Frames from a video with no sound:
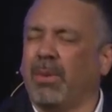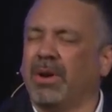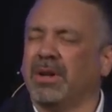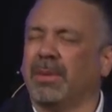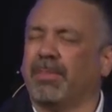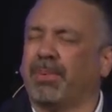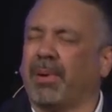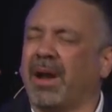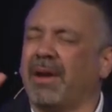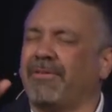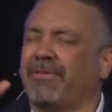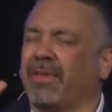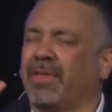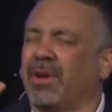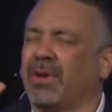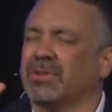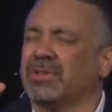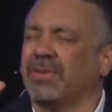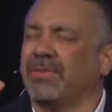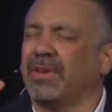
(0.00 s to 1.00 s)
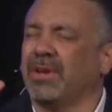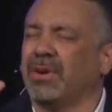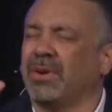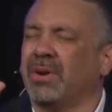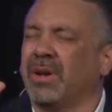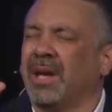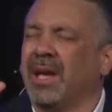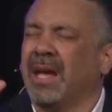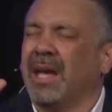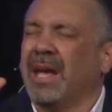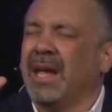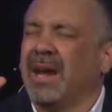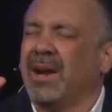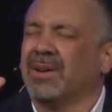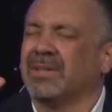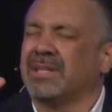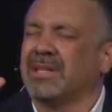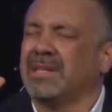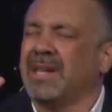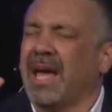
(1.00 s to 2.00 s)
I want to pray for those of you
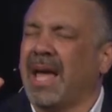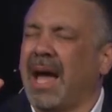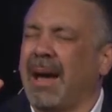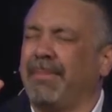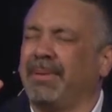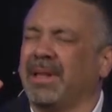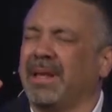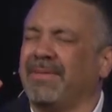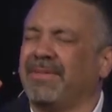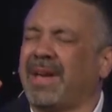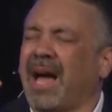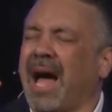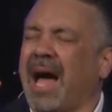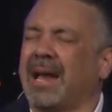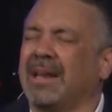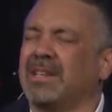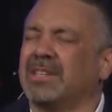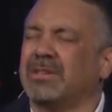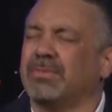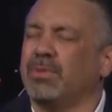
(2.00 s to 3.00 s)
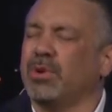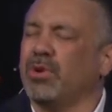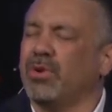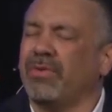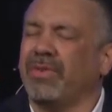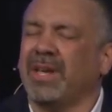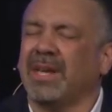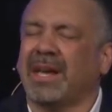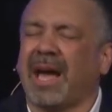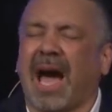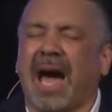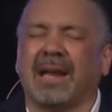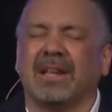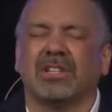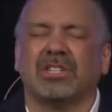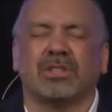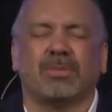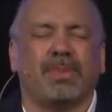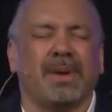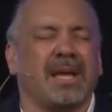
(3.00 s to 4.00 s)
here today. I believe God is moving. God
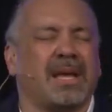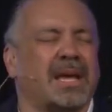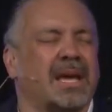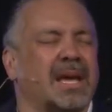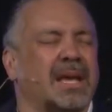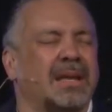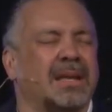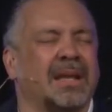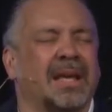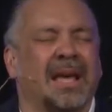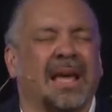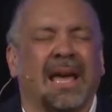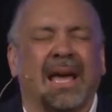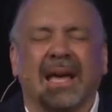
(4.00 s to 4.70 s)
is speaking.